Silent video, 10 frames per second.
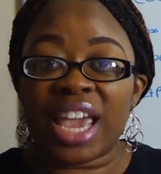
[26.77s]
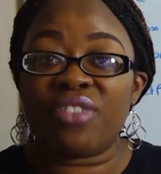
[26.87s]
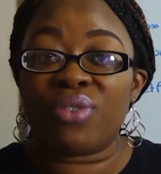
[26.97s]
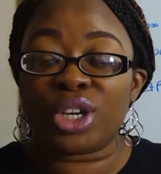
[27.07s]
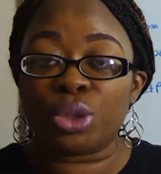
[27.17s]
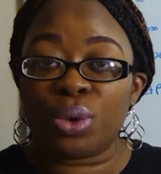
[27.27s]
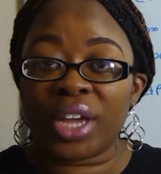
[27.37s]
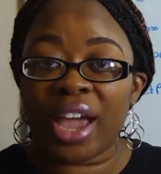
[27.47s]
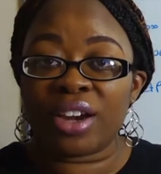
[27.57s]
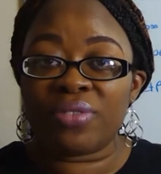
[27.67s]
a virtual
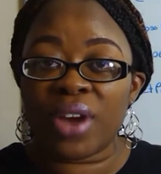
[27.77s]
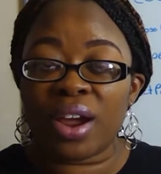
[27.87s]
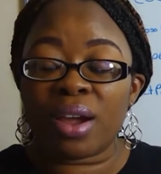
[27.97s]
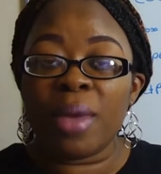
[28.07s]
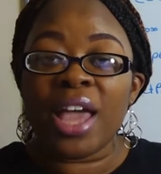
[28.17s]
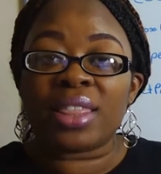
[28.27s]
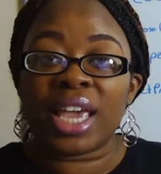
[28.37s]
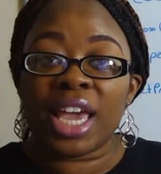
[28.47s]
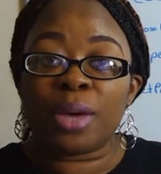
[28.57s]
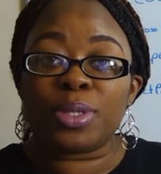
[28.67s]
accounting firm
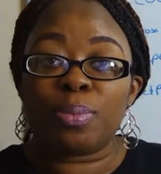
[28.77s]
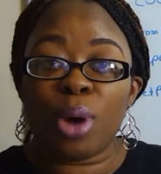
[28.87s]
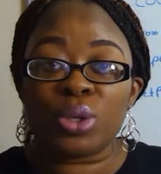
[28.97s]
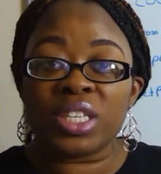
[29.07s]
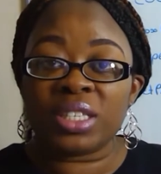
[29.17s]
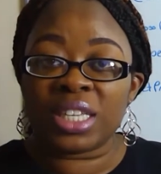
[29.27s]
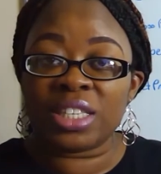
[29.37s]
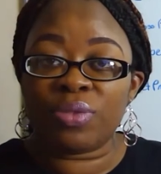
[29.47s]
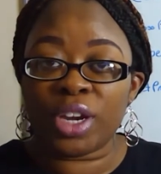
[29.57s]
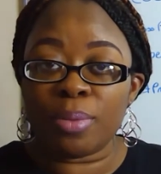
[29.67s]
that helps
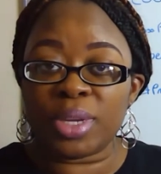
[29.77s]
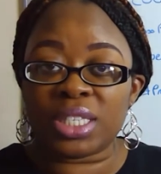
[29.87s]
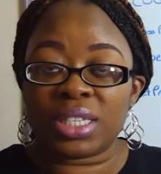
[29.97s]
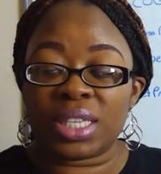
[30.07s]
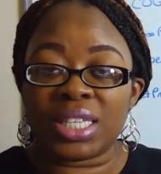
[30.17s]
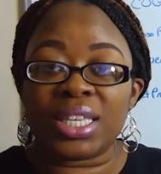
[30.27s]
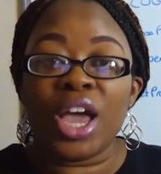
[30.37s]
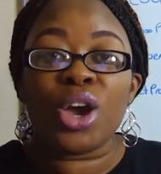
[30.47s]
multi-six-figure businesses